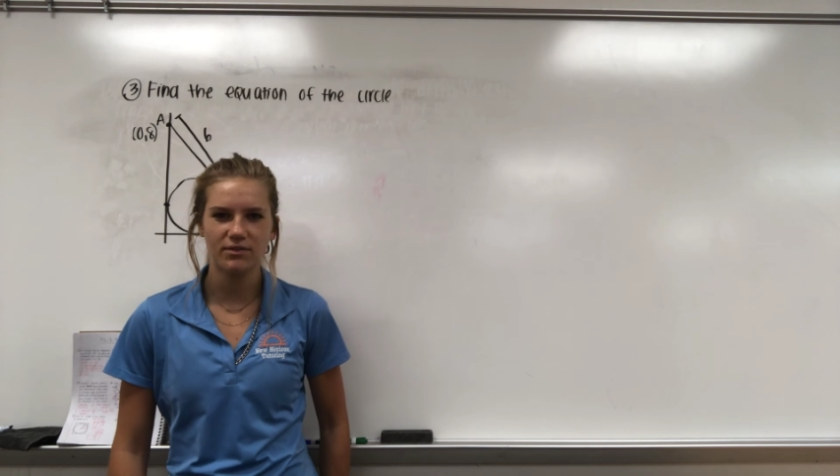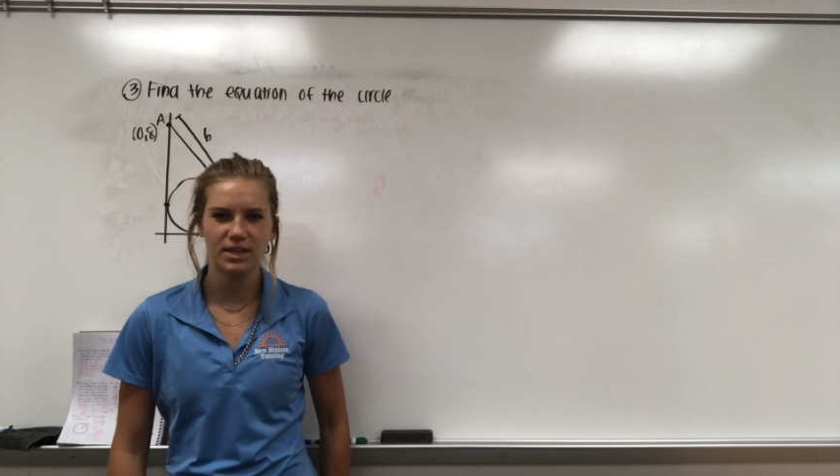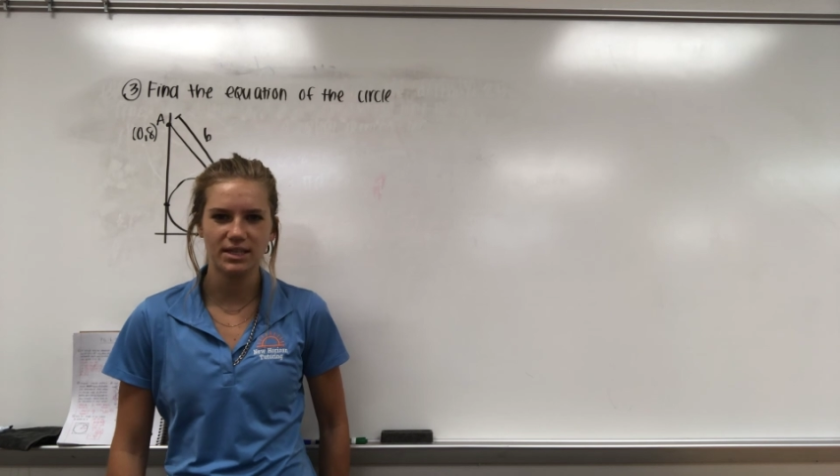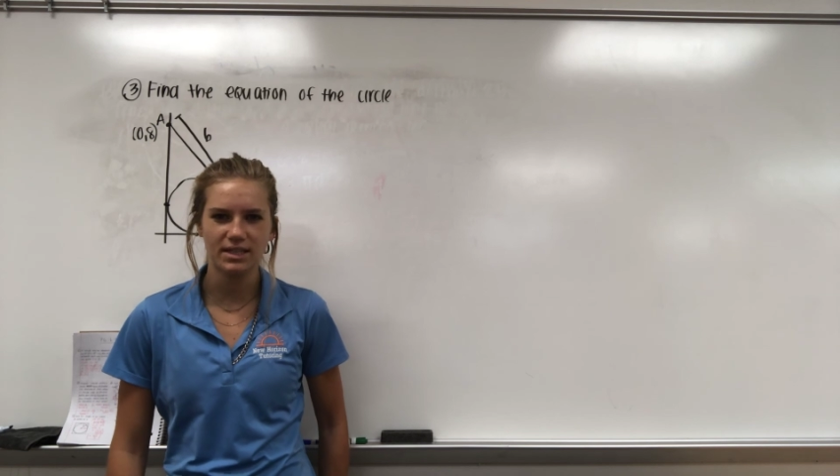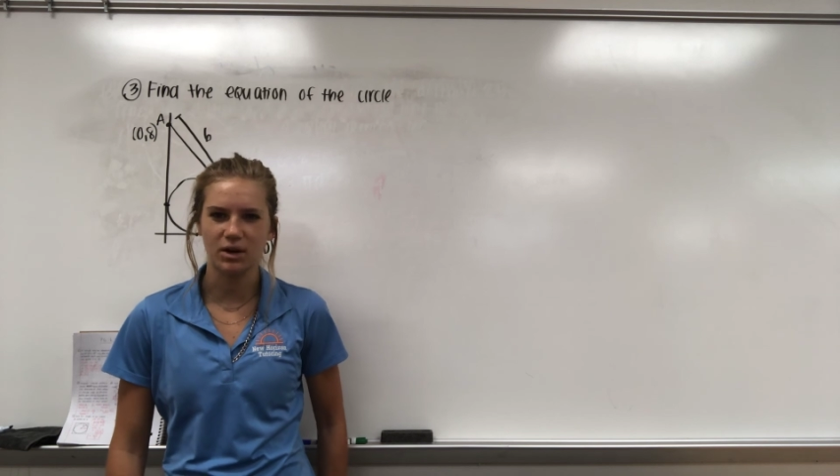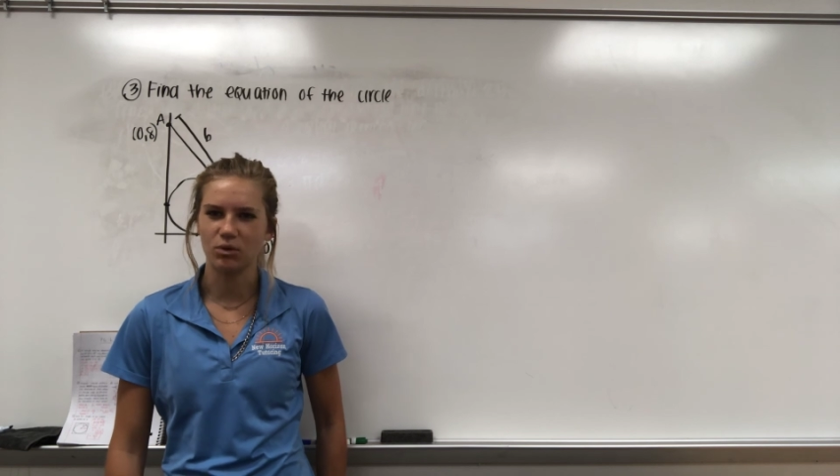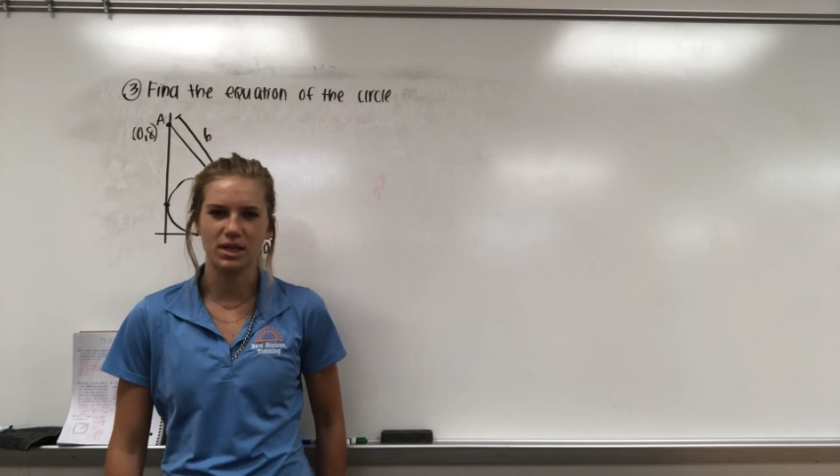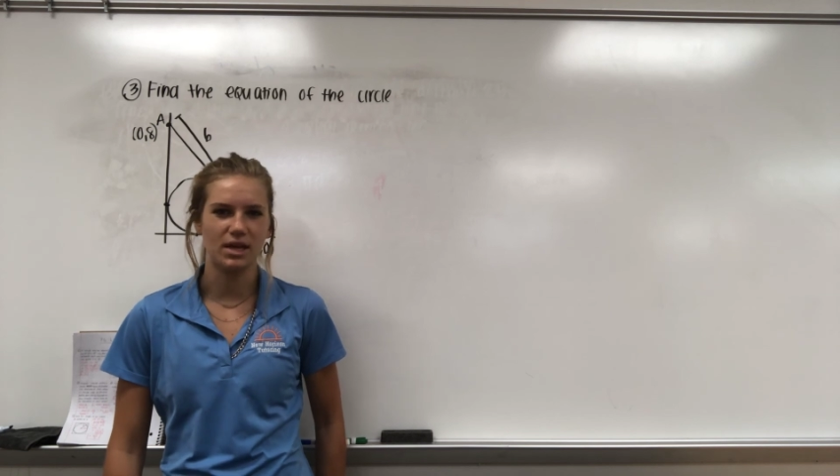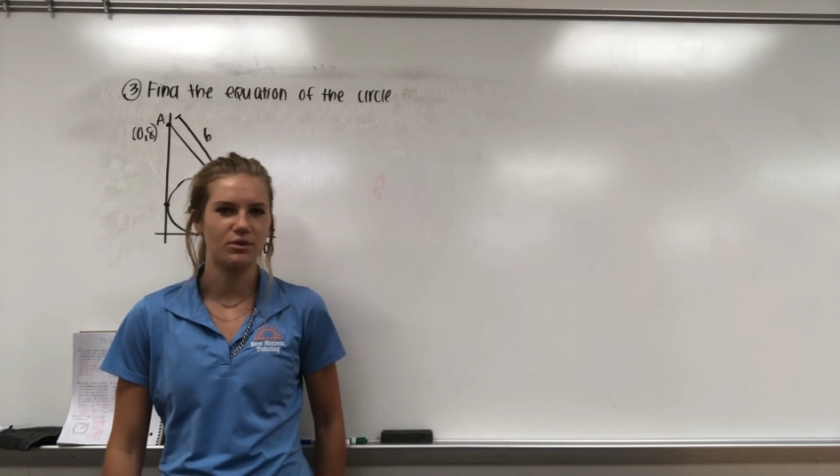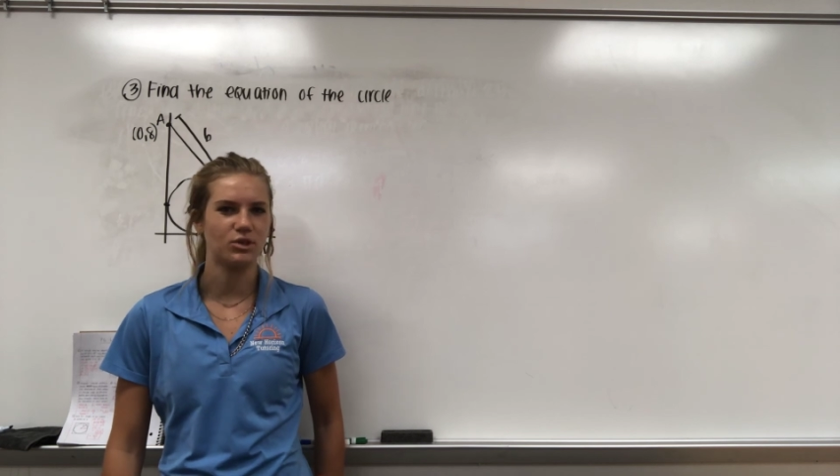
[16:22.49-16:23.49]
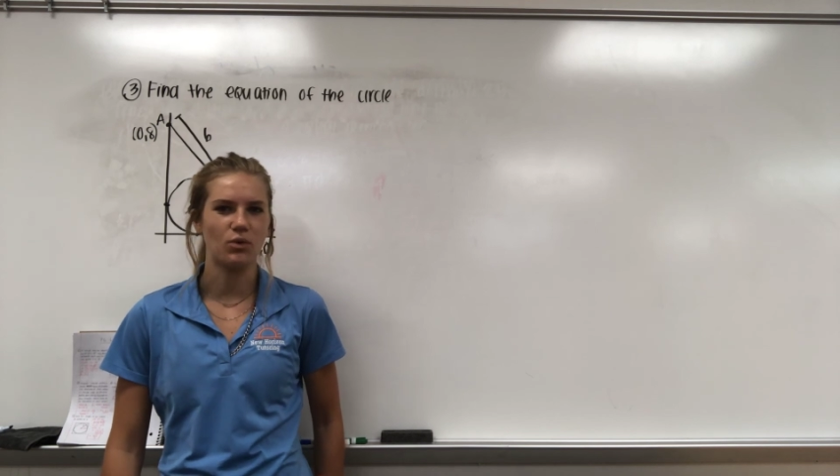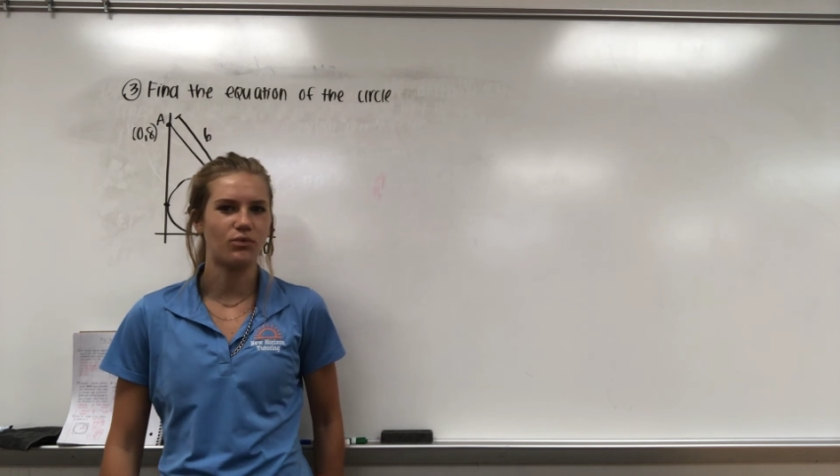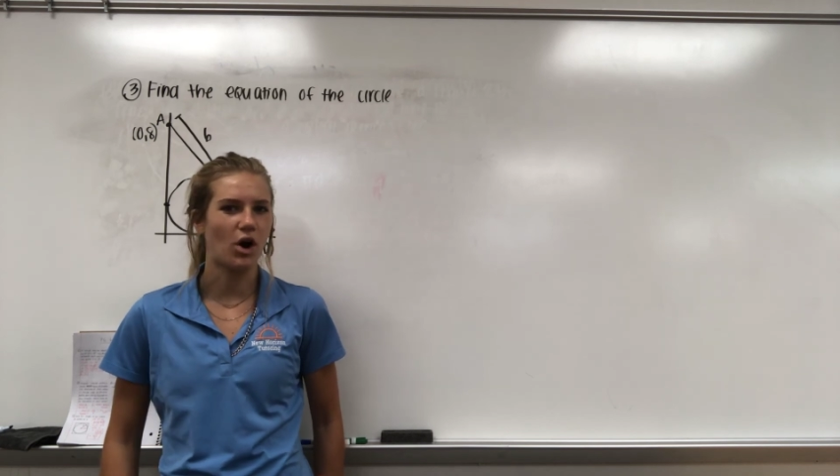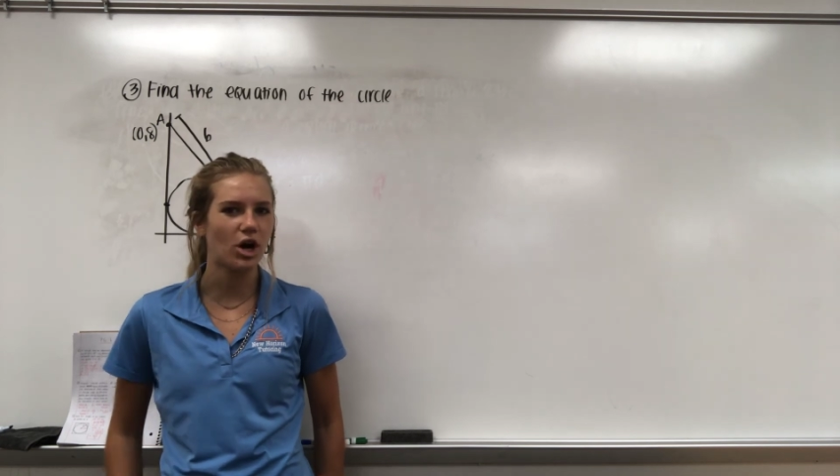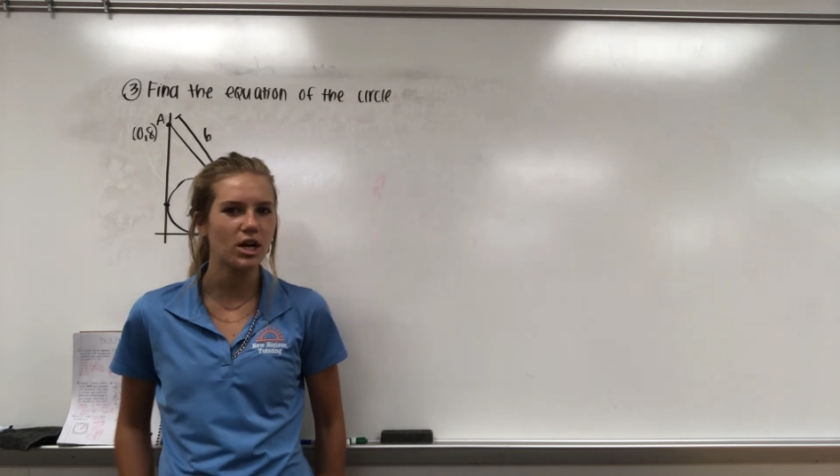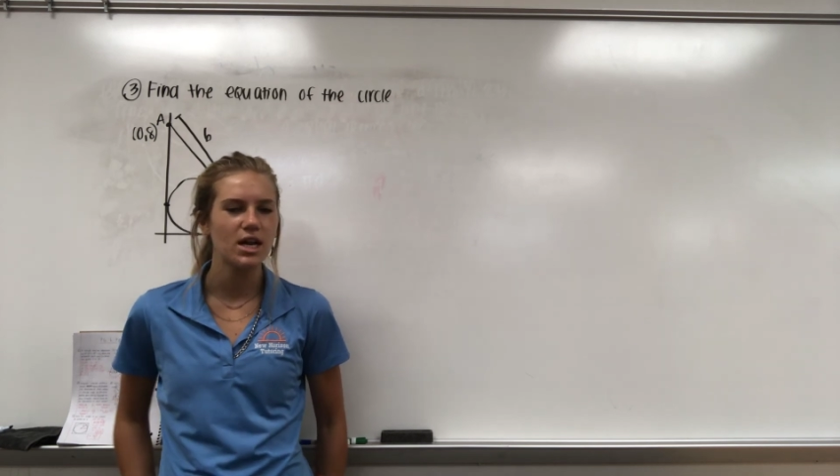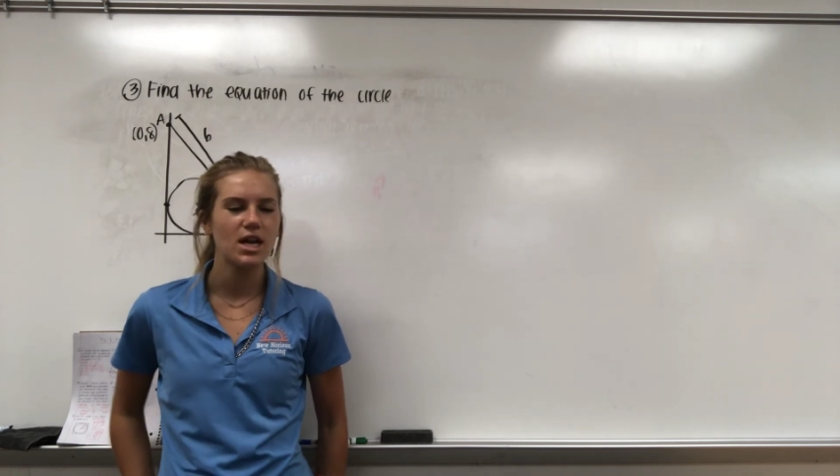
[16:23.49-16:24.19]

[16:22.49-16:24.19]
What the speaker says: things can only get you so far.